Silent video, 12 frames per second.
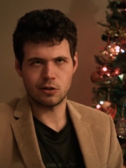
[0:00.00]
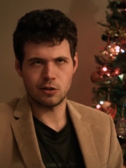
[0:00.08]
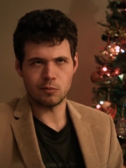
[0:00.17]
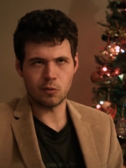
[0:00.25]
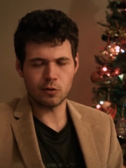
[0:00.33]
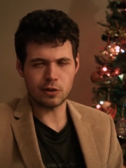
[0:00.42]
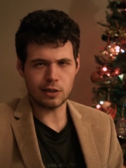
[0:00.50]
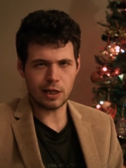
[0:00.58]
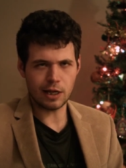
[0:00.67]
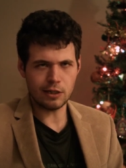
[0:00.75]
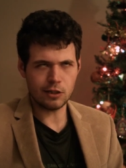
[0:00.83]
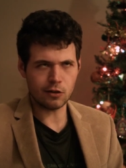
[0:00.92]
more than
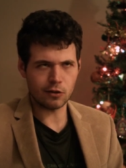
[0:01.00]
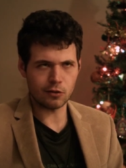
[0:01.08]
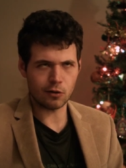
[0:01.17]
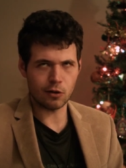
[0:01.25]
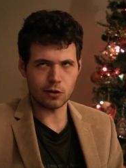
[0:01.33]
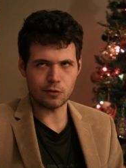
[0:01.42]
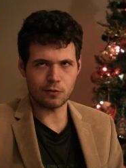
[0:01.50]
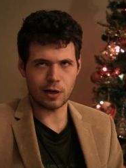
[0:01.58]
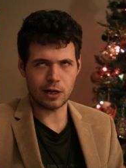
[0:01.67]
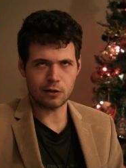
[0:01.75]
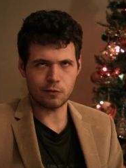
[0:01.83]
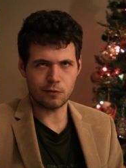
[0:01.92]
any other
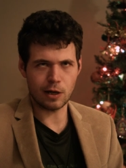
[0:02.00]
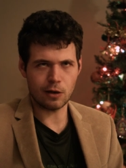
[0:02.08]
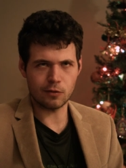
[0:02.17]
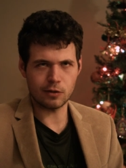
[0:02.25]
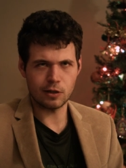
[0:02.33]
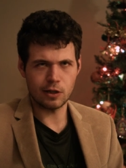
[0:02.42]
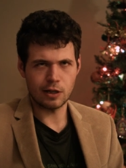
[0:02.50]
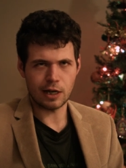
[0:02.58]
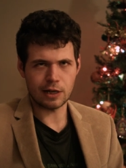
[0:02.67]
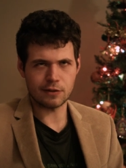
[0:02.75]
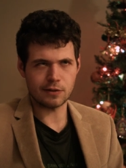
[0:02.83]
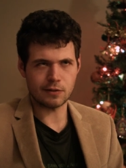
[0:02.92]
artifact found
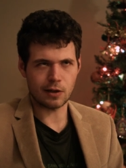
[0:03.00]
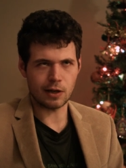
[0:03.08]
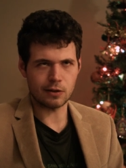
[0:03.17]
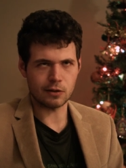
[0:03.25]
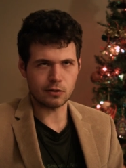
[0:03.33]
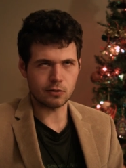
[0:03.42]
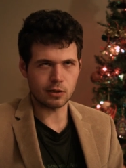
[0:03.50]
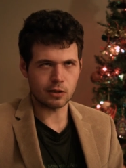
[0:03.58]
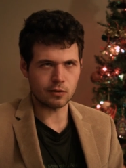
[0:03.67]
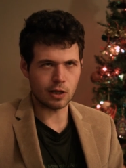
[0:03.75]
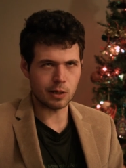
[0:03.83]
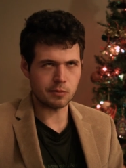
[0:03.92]
at the site, including
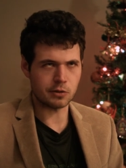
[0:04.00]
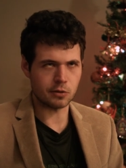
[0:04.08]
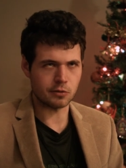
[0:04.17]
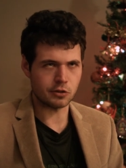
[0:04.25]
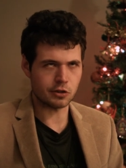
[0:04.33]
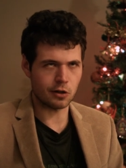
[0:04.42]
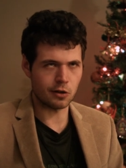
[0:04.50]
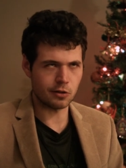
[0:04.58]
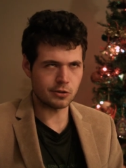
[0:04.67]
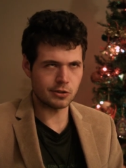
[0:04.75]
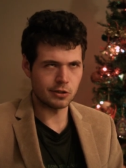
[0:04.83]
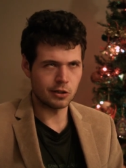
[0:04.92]
limestone
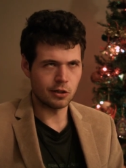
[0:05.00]
jars